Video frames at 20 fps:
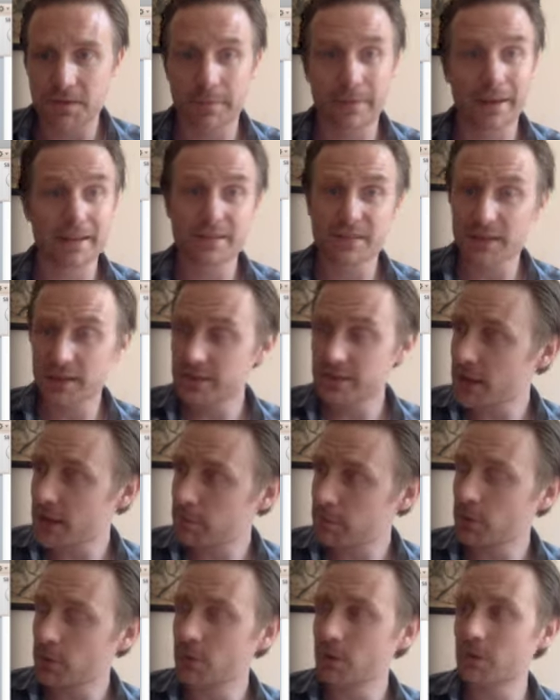as an
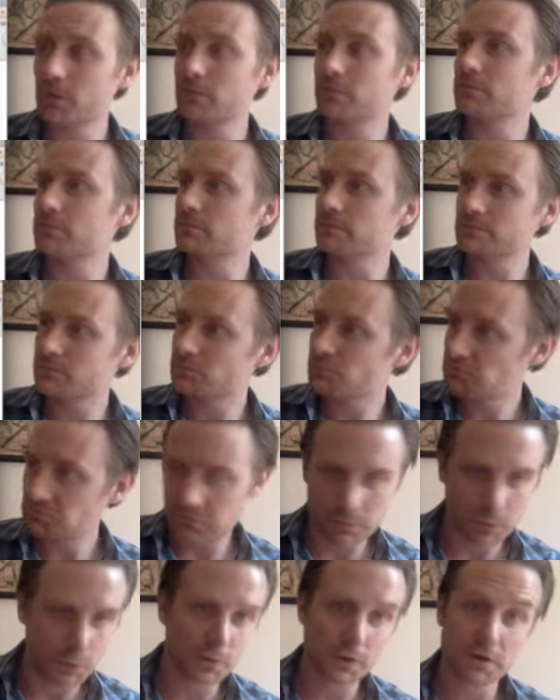example,
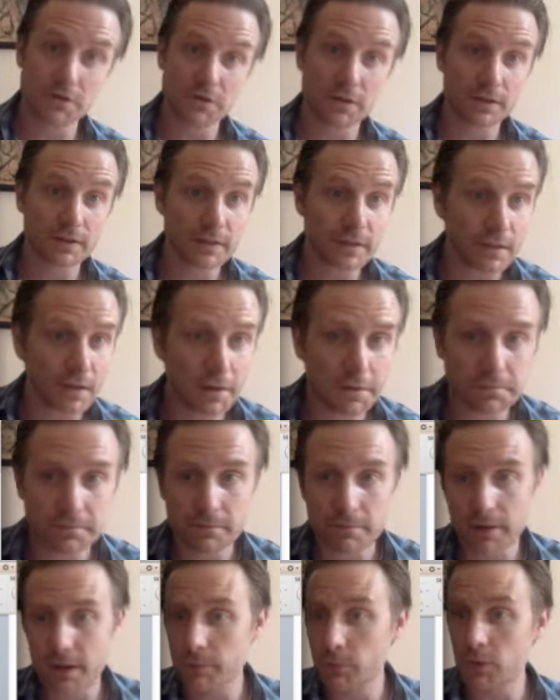Bourgeois Gentilhomme
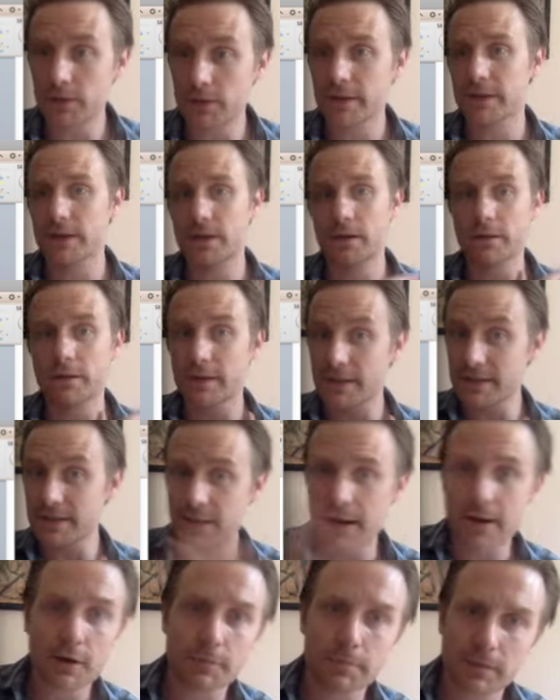by Molière, the
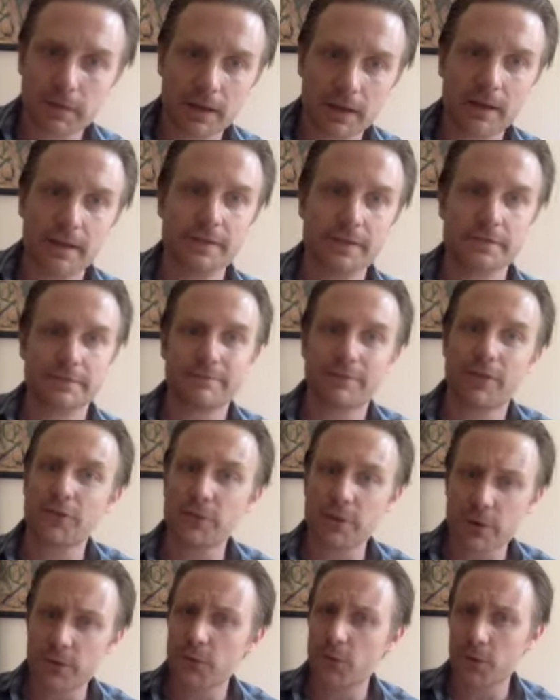entire play is 3
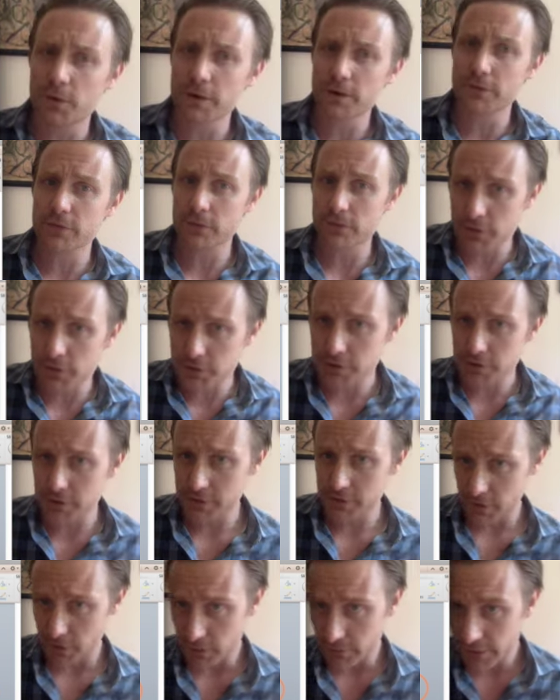or 4 different versions
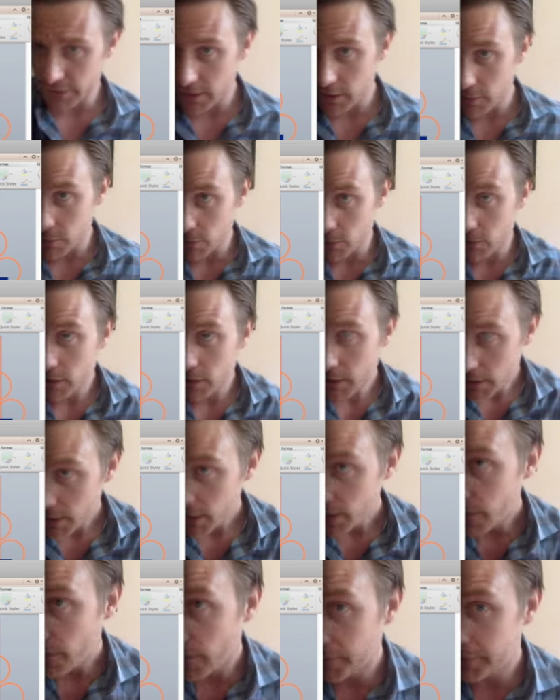are available
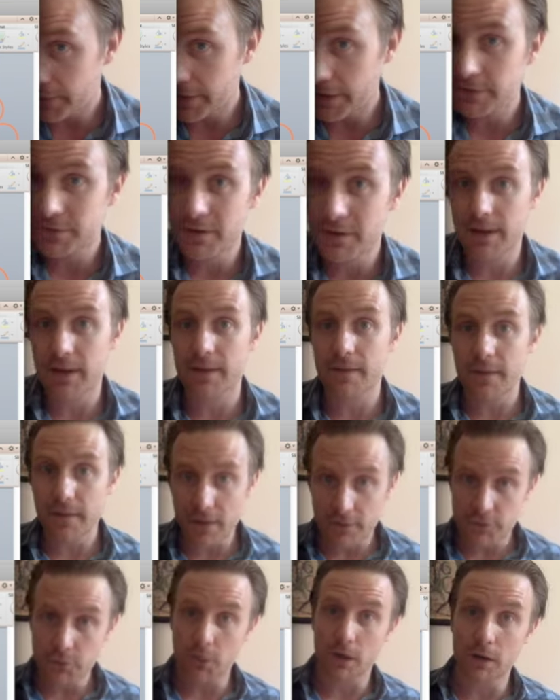on the internet
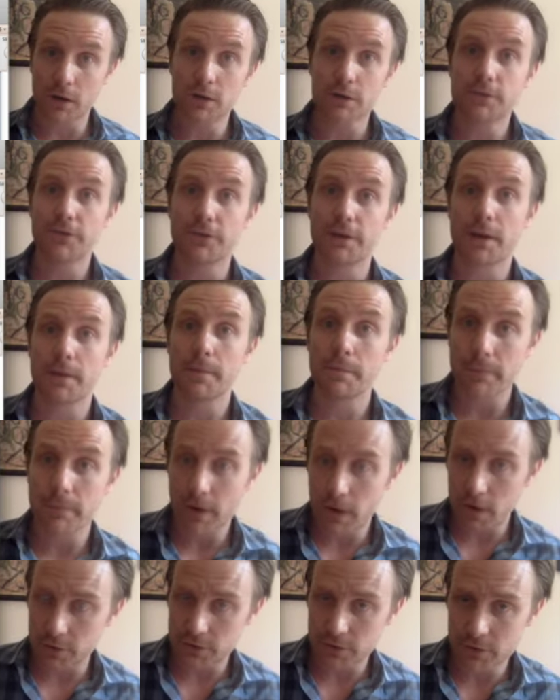if you want to look for them
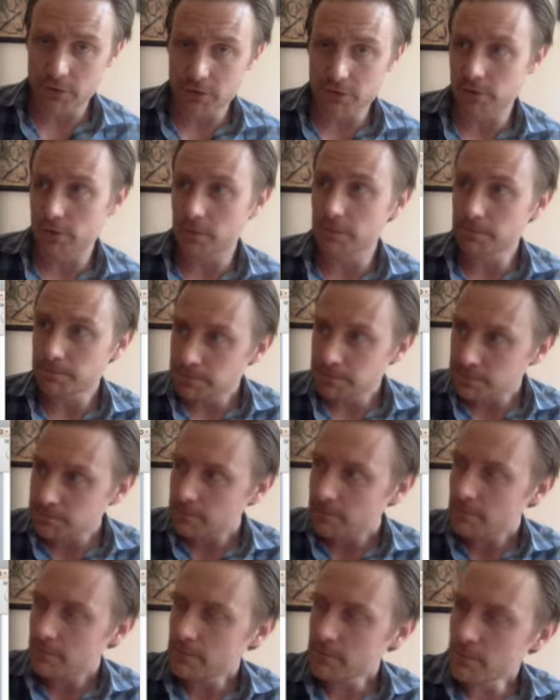on YouTube.
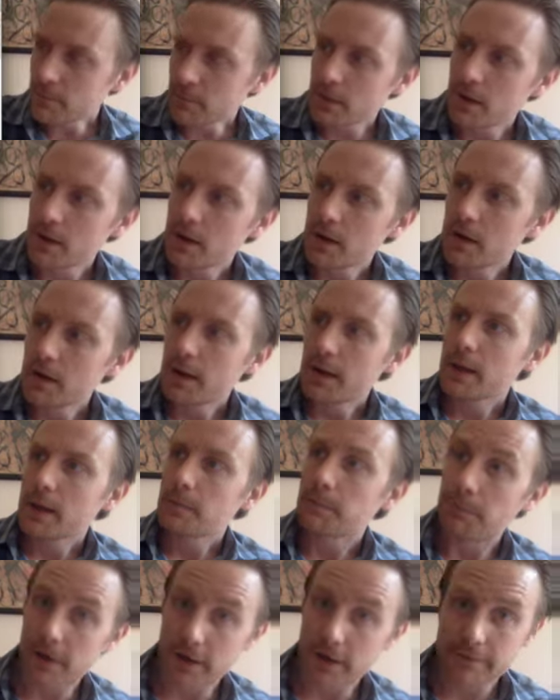
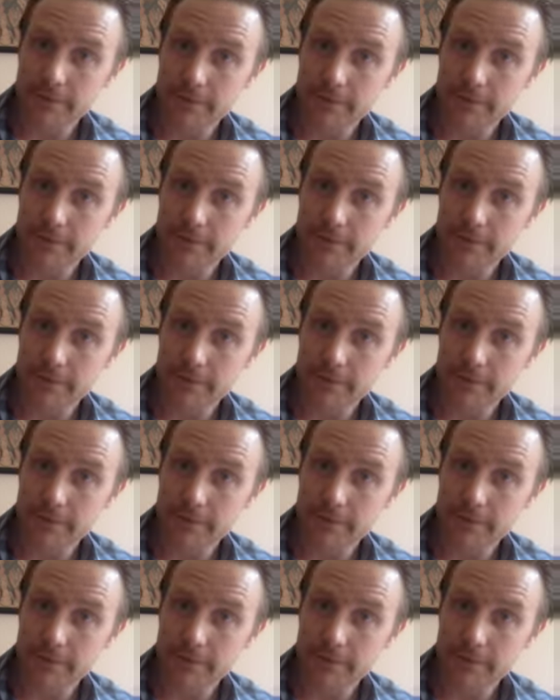But